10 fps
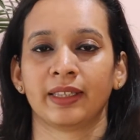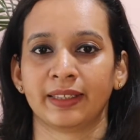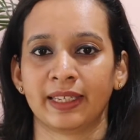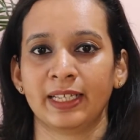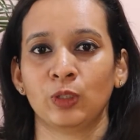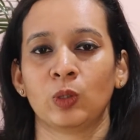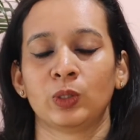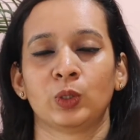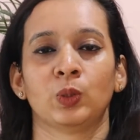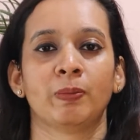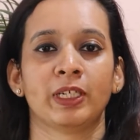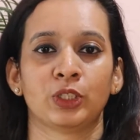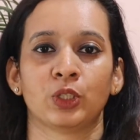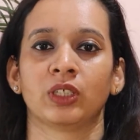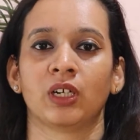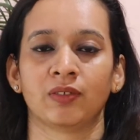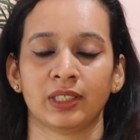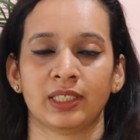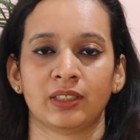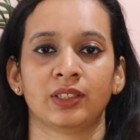then also based on cover
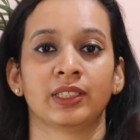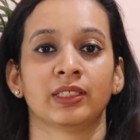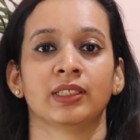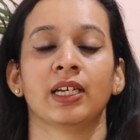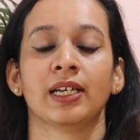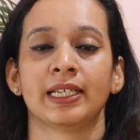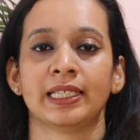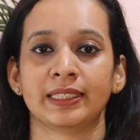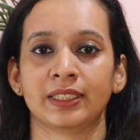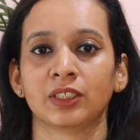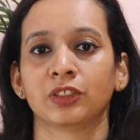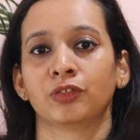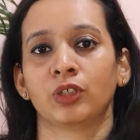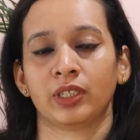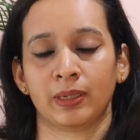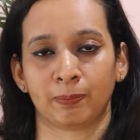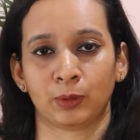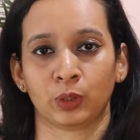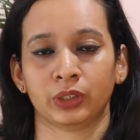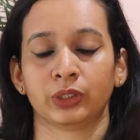letter, it is easier for
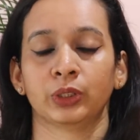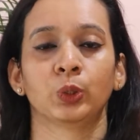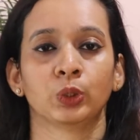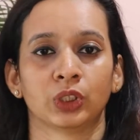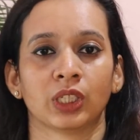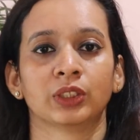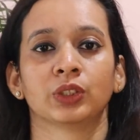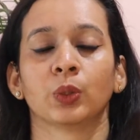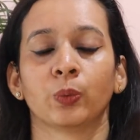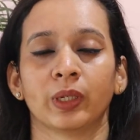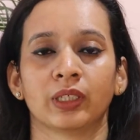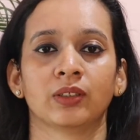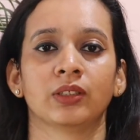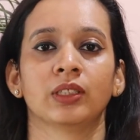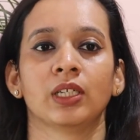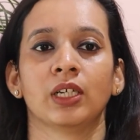employer to judge whether